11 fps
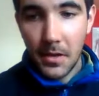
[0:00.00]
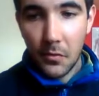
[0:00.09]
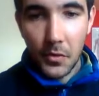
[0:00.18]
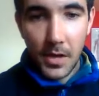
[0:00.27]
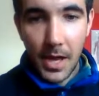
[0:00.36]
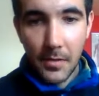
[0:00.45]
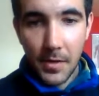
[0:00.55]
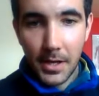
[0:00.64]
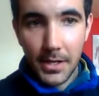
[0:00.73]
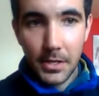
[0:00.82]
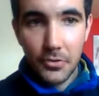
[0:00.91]
If we
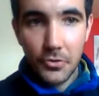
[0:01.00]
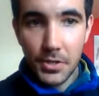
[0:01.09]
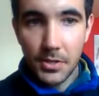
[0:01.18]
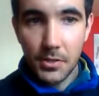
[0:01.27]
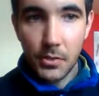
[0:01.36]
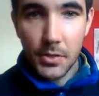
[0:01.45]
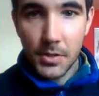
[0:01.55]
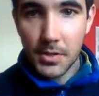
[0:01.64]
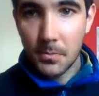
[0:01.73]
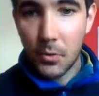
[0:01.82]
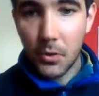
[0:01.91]
have any injuries to
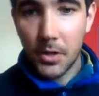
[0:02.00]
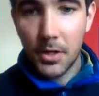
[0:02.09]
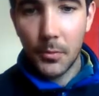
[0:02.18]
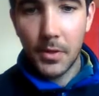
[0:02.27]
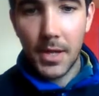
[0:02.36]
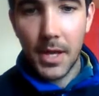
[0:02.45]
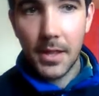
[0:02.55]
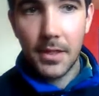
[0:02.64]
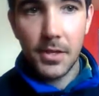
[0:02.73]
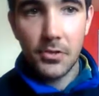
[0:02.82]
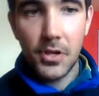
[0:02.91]
those, it's important that we
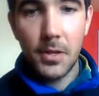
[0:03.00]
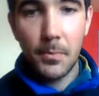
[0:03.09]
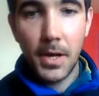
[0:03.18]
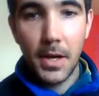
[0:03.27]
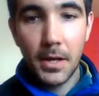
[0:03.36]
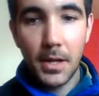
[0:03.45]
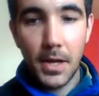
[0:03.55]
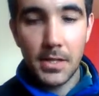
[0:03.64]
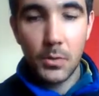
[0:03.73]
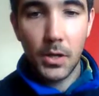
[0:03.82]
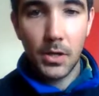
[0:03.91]
get the strength back
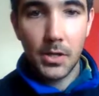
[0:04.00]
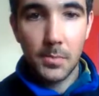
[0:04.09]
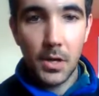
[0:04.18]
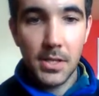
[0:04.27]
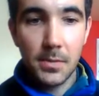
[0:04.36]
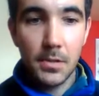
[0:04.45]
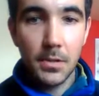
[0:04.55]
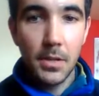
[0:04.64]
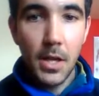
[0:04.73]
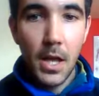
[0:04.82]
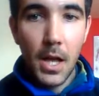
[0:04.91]
as quickly as
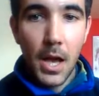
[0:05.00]
possible.